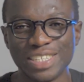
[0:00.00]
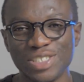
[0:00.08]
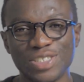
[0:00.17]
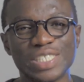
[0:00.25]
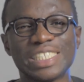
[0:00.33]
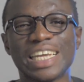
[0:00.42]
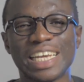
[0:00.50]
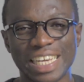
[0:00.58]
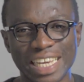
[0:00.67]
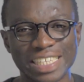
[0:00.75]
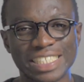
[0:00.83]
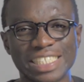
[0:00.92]
Just in
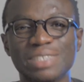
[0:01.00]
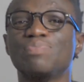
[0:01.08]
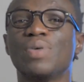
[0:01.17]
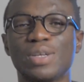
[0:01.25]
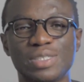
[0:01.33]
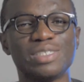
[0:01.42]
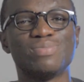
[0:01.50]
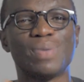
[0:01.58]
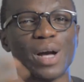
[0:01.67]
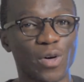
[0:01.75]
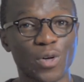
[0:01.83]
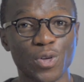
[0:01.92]
case it bounces
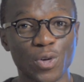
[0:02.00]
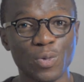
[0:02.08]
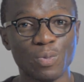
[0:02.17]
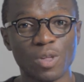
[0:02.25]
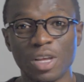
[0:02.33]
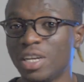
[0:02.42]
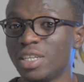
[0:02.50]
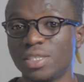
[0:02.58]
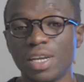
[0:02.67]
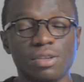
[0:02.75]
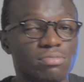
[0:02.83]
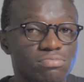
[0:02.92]
back on you,
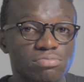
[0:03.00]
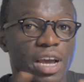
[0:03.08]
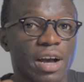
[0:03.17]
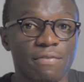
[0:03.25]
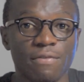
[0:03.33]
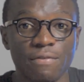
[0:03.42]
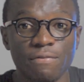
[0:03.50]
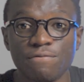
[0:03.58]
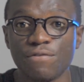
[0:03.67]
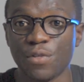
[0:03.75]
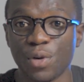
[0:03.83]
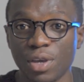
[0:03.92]
then they are
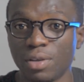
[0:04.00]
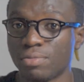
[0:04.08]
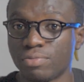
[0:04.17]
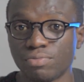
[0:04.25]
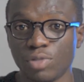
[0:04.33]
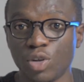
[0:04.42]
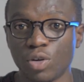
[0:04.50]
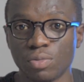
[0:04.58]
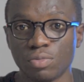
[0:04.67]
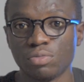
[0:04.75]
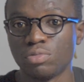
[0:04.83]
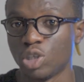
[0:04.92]
free.
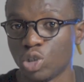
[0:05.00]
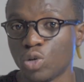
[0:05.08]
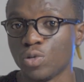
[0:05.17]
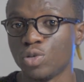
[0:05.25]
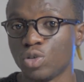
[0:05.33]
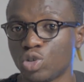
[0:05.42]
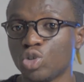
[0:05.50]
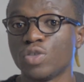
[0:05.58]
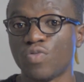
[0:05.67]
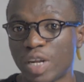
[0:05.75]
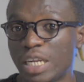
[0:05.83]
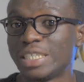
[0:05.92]
They told you it's not
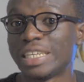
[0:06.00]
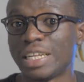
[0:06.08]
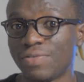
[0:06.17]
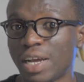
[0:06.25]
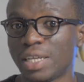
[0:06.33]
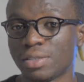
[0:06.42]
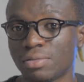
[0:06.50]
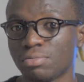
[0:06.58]
financial advice.